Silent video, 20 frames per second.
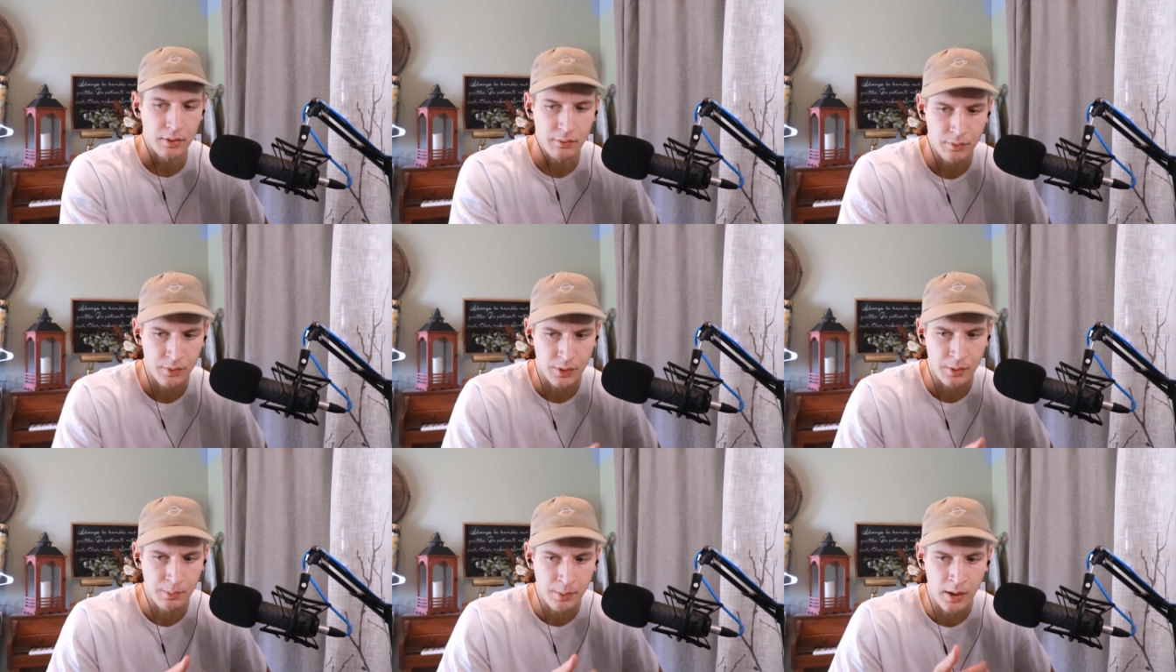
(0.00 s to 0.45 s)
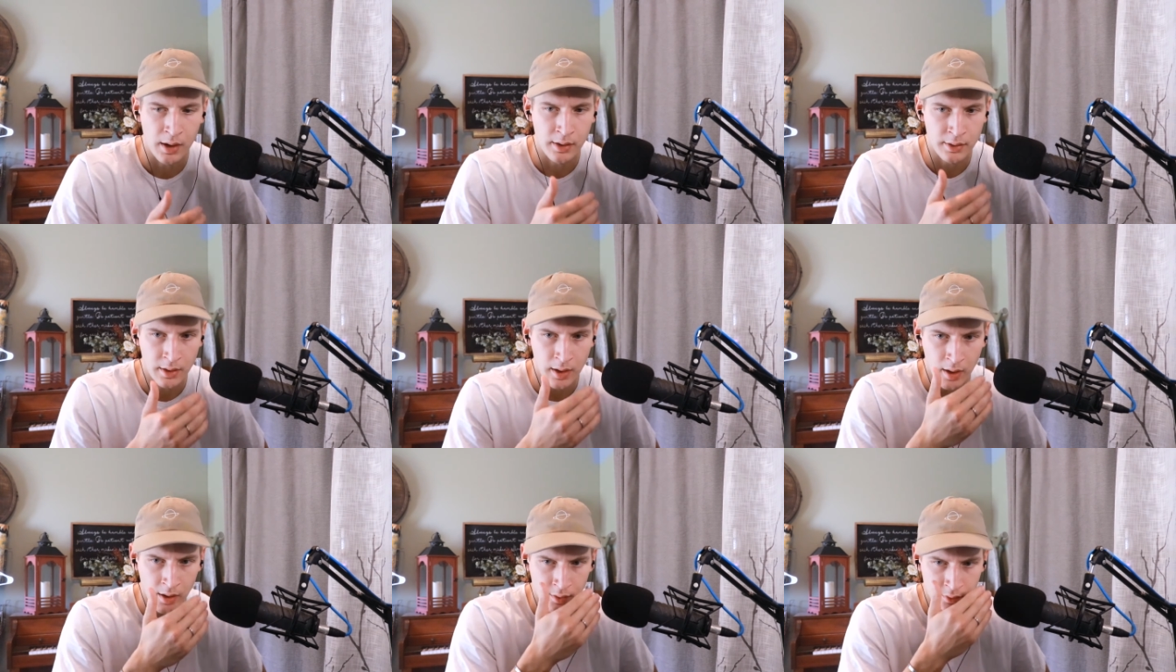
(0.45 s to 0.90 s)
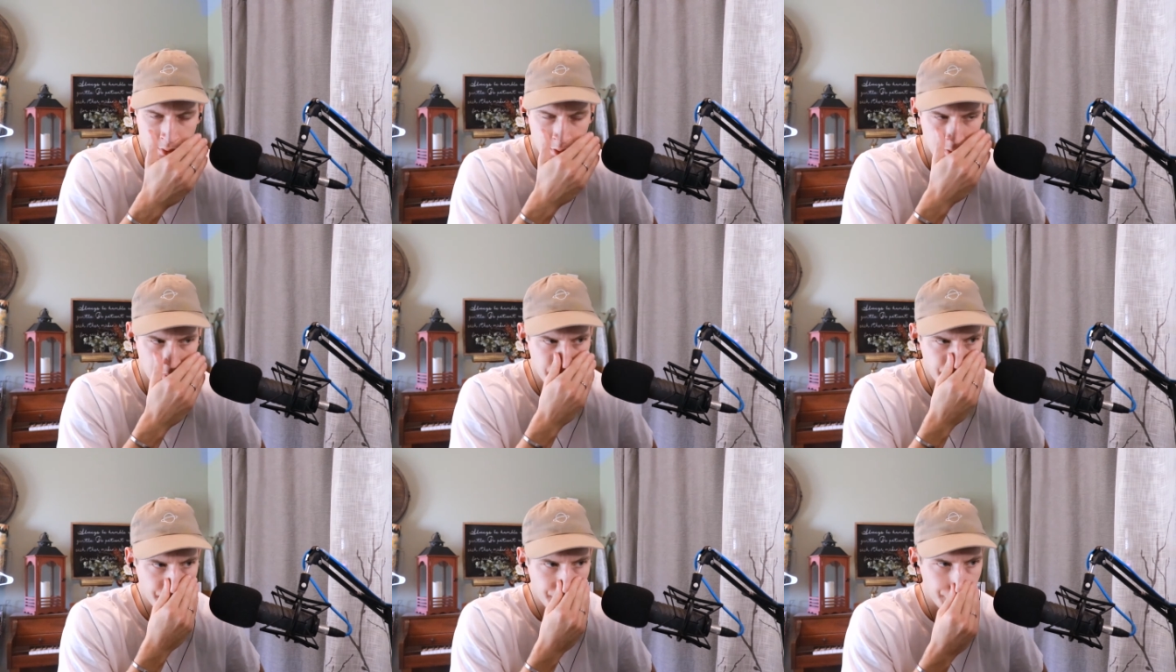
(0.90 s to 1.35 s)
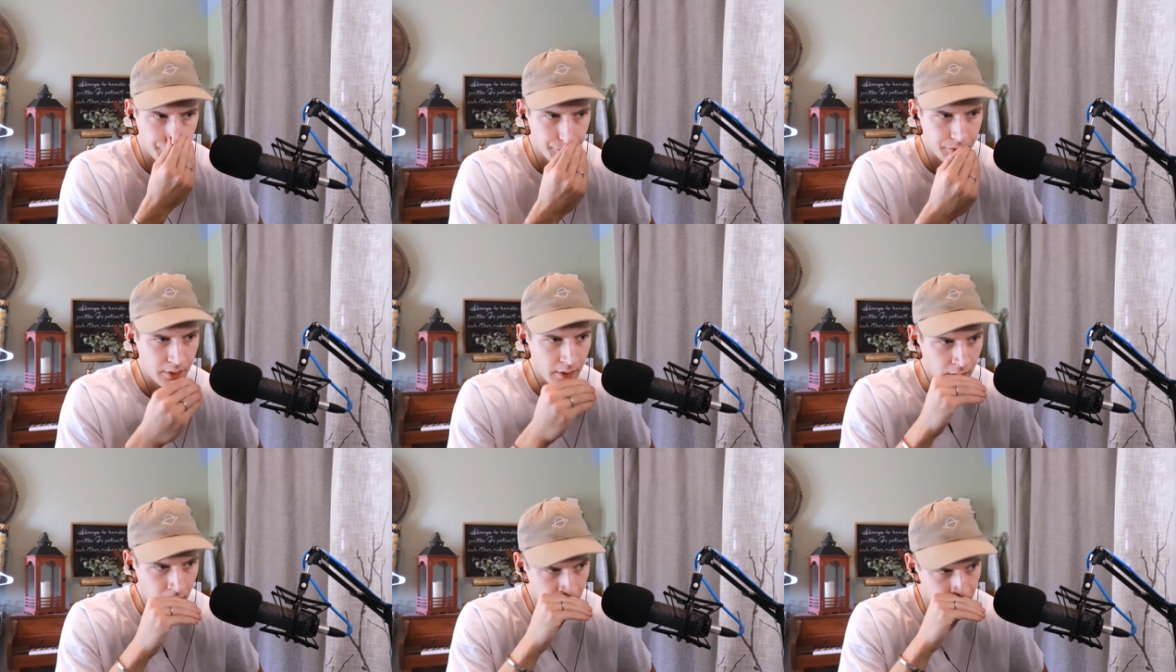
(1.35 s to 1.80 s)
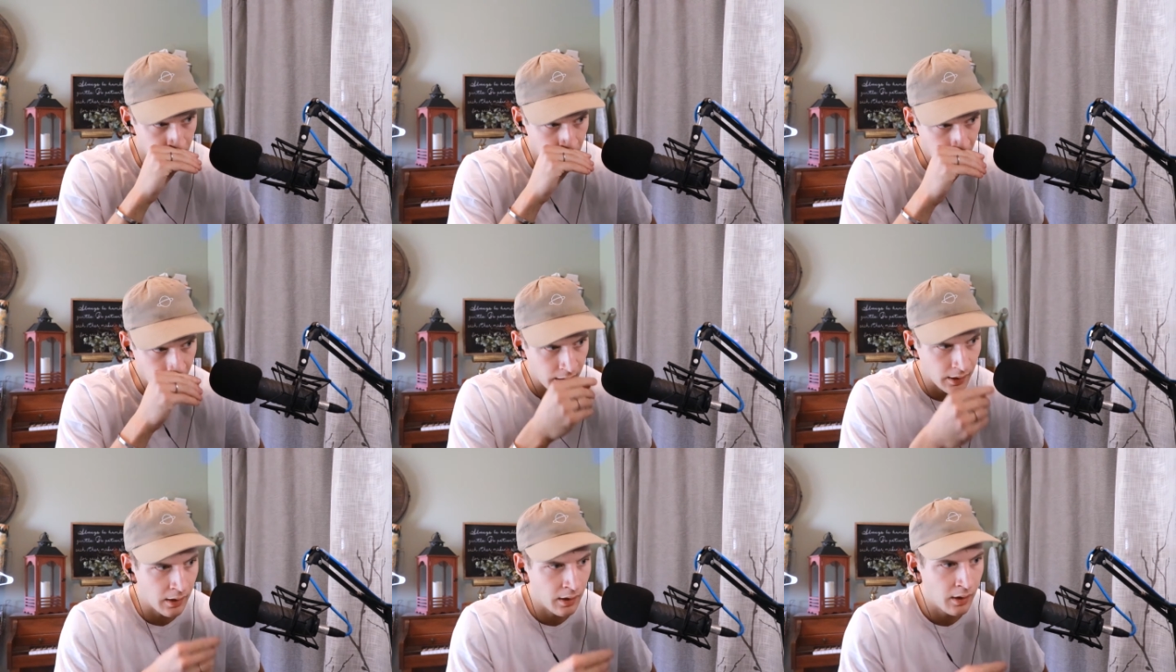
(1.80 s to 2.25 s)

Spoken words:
for the podcast. Okay.